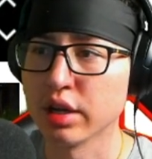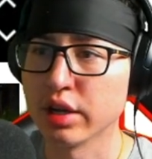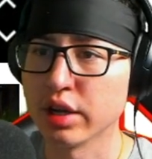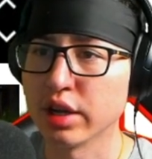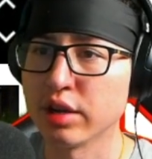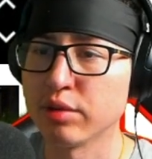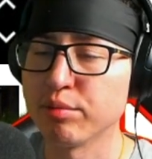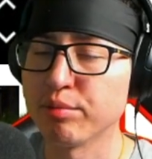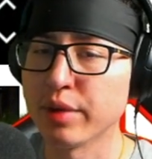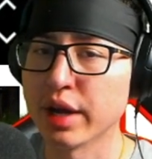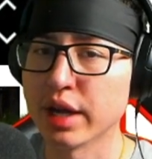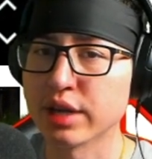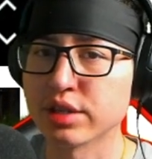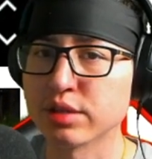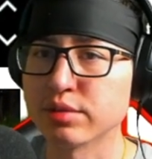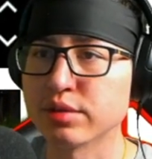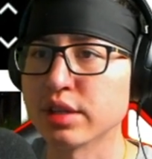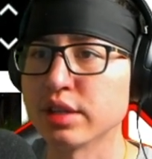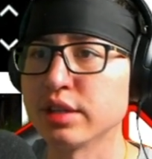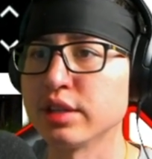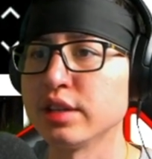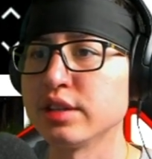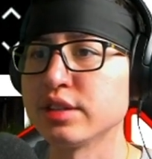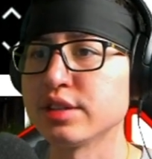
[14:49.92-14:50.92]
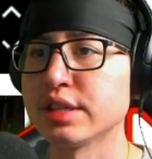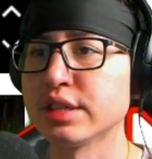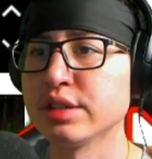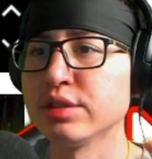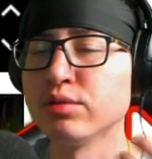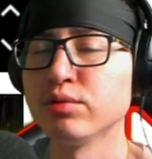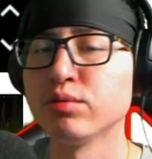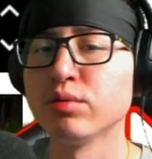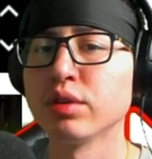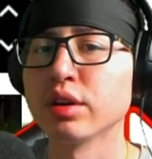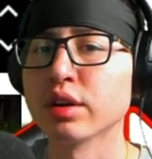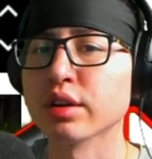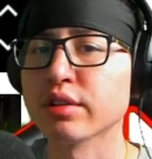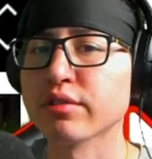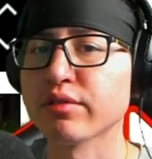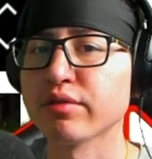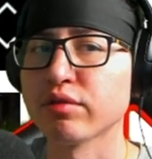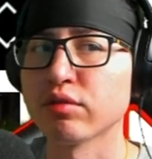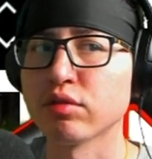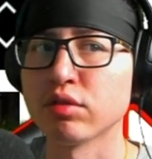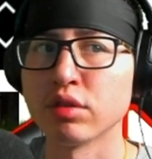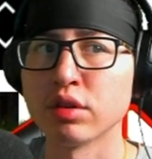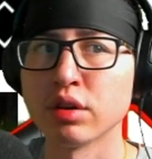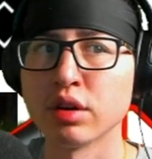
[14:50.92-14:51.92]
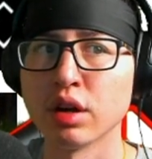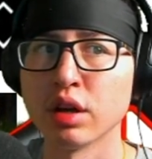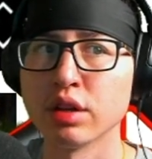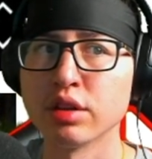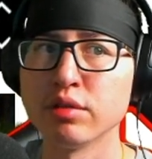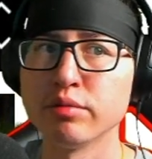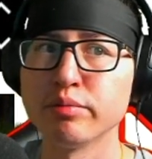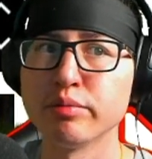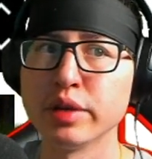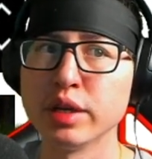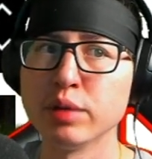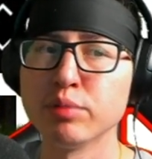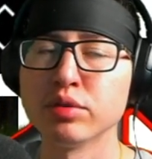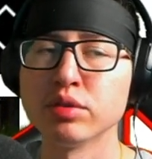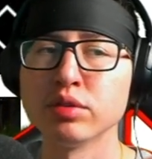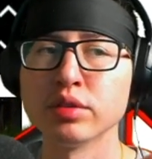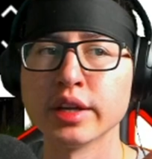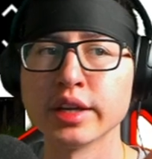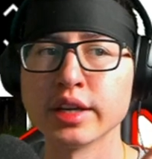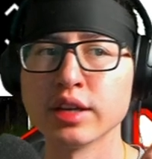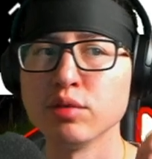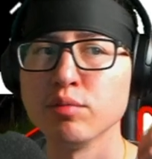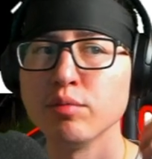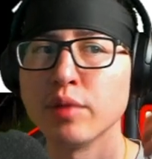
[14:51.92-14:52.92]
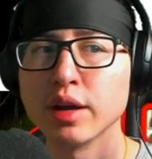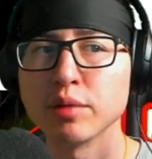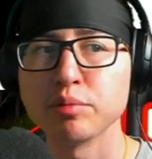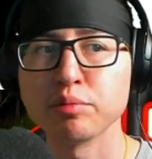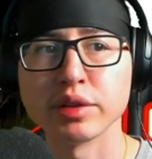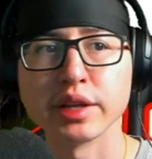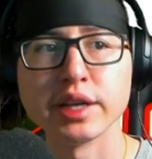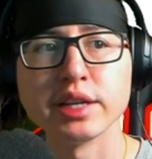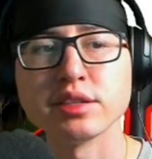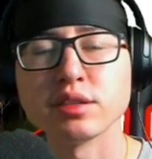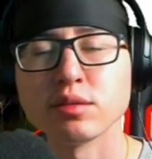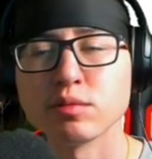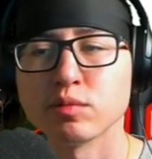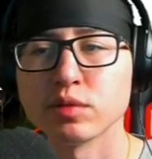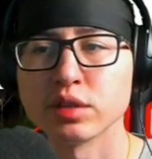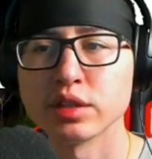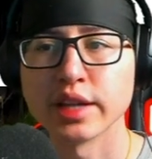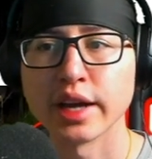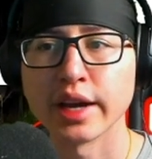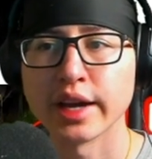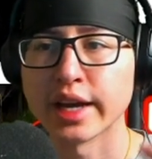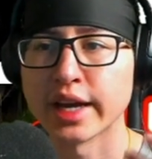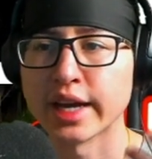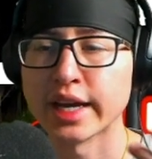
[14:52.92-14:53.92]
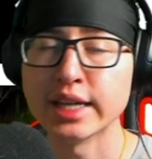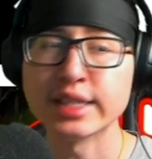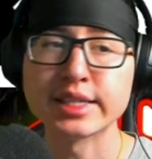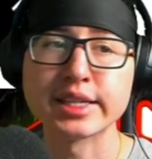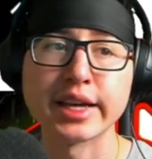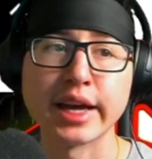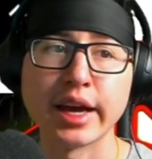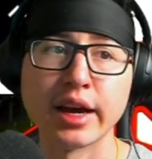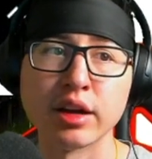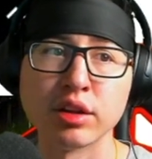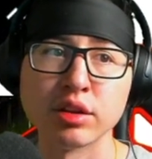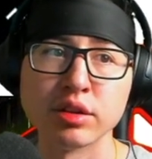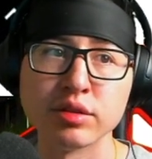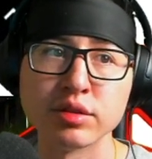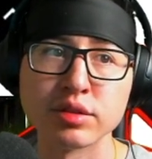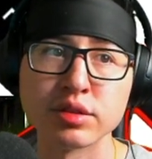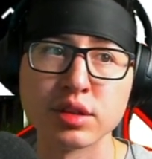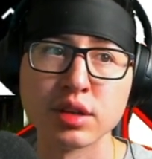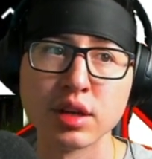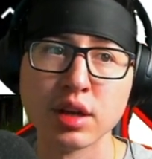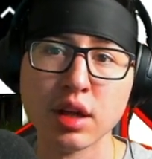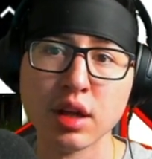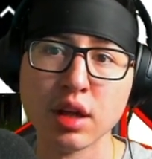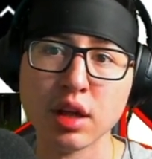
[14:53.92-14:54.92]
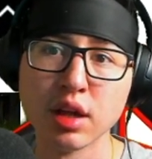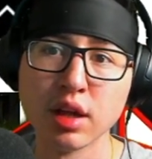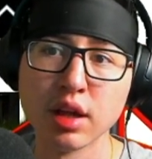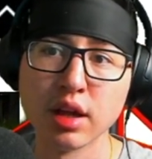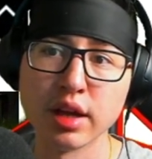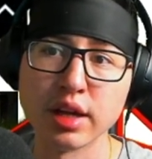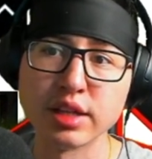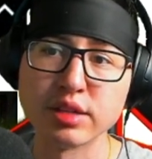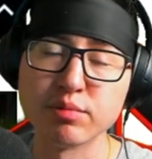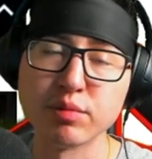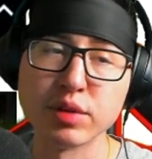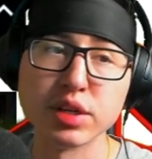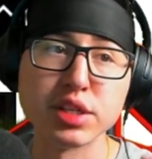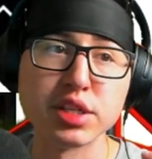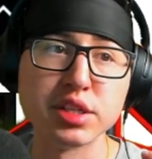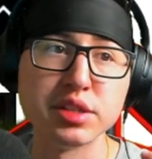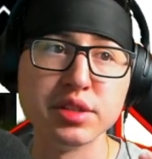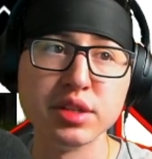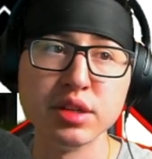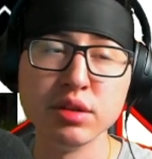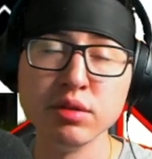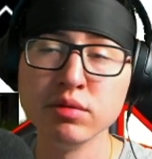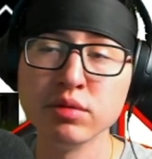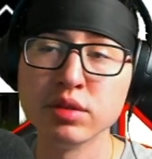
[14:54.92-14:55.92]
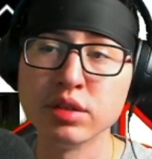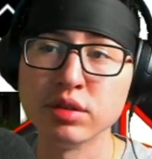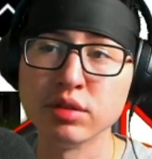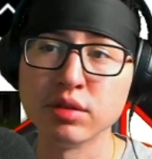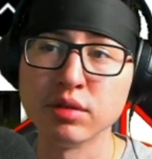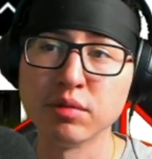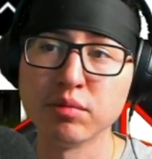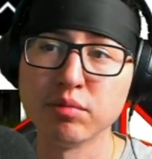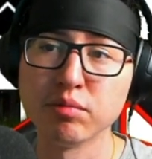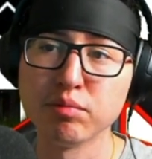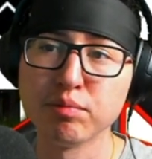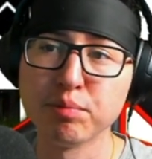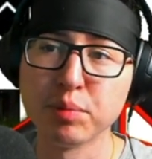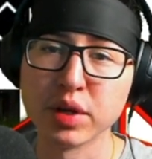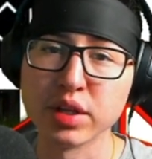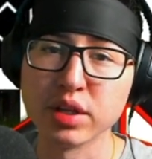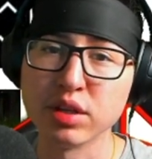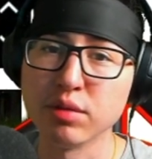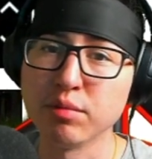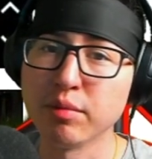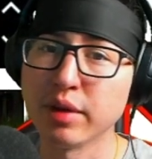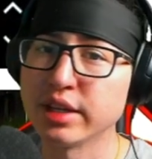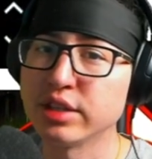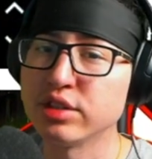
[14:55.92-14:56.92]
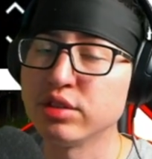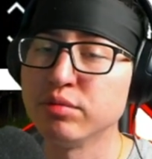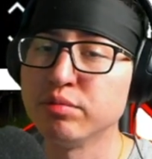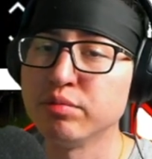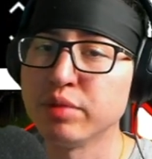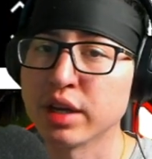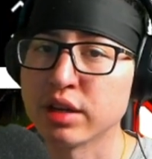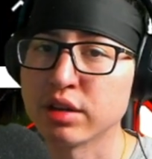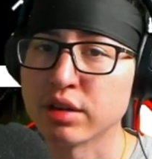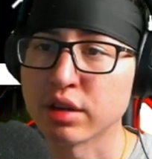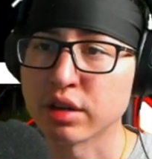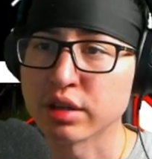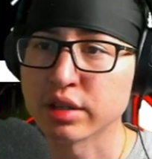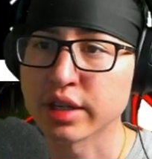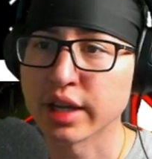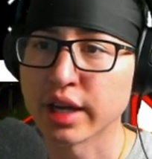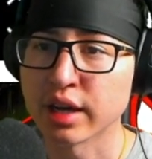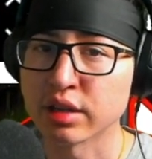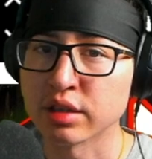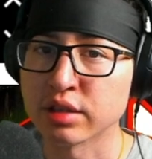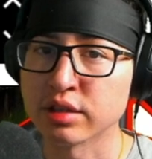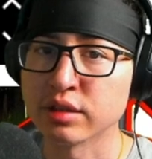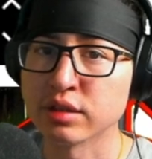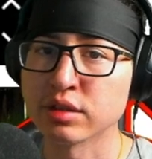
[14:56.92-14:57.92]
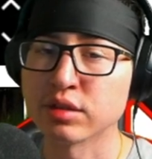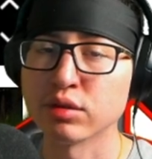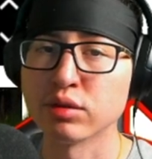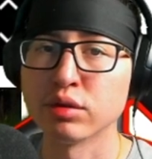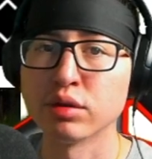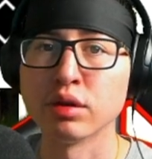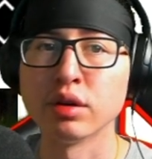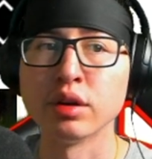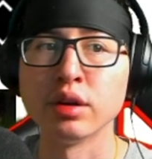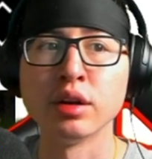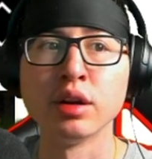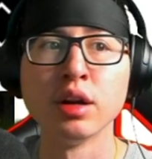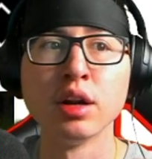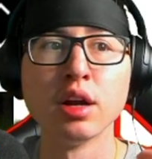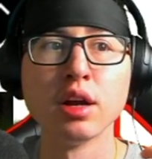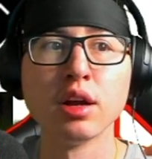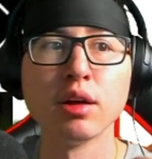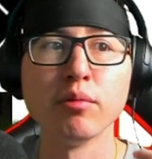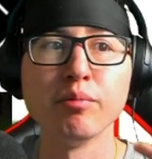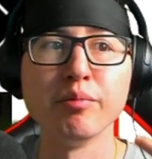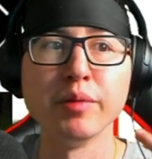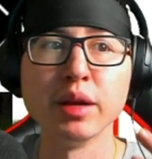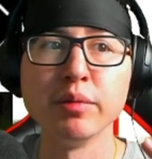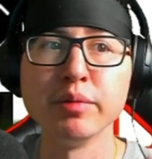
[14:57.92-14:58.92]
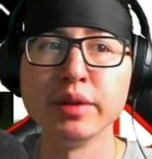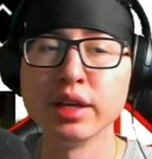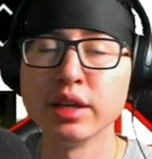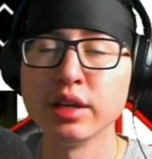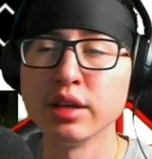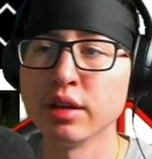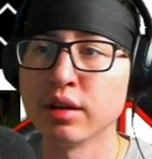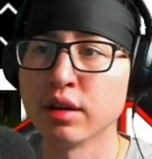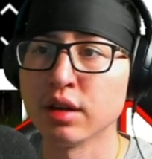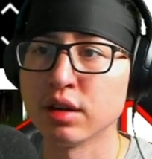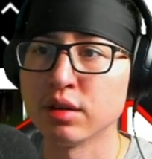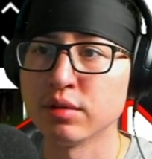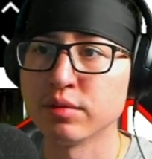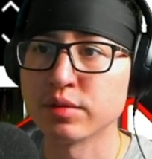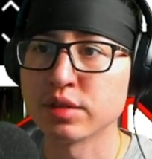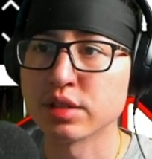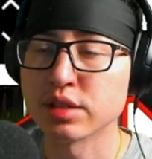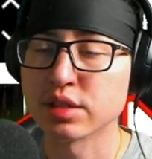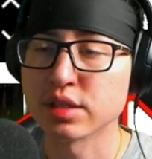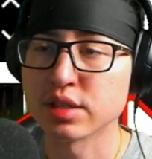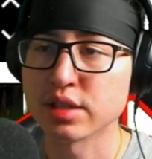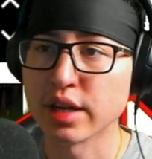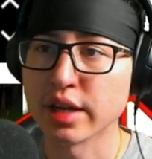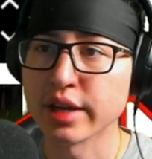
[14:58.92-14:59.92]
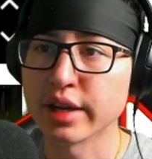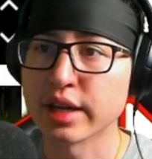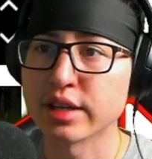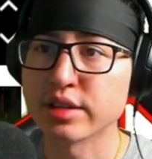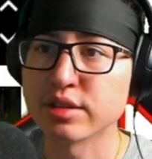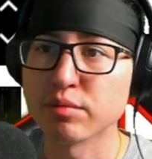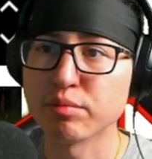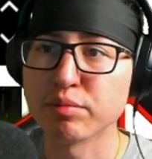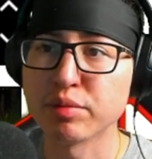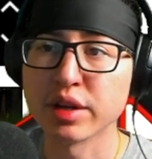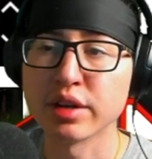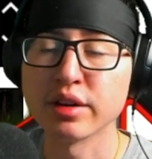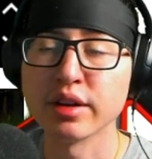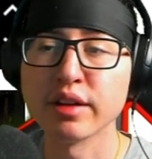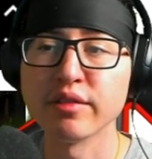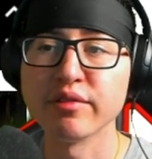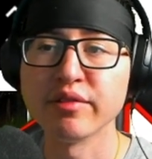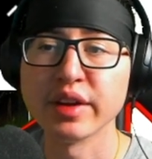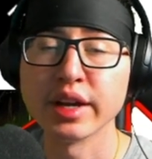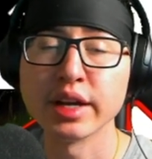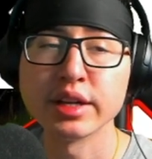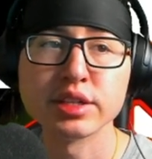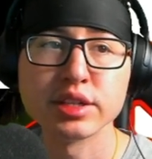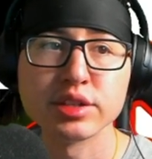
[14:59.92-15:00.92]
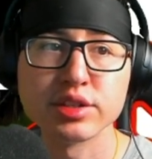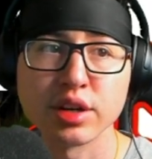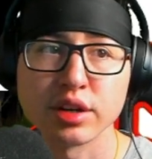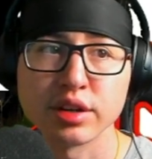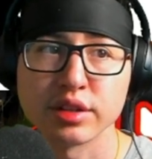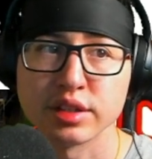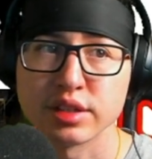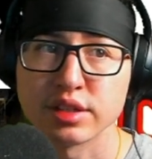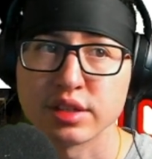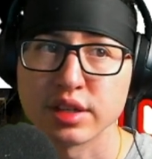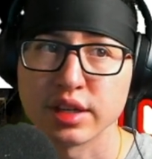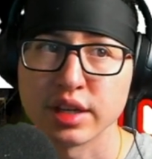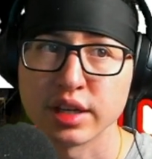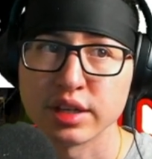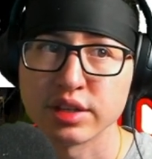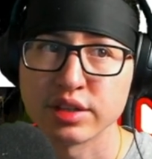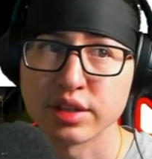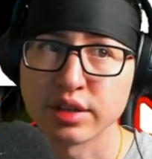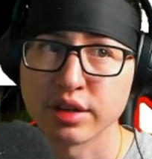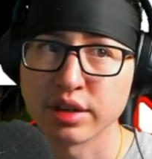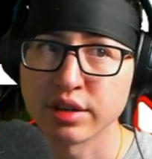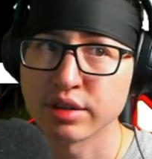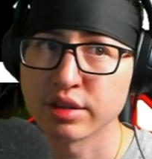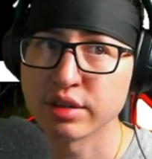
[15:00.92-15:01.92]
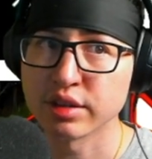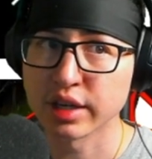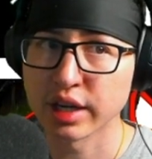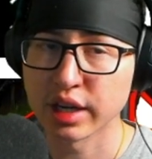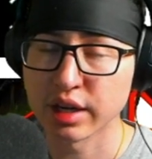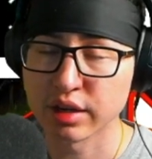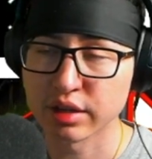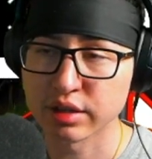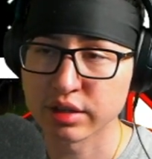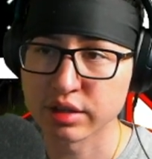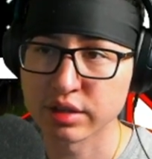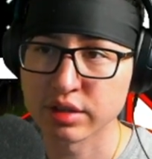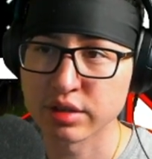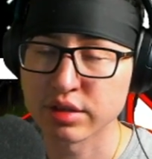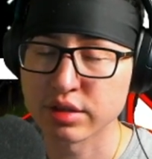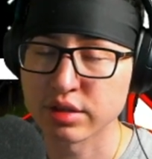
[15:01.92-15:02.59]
in matchups, and they still work for other people. Like, you might play someone that hates Kalos as much as you do, but you might do better on Kalos. Or maybe Snake has a better advantage on this stage than other characters.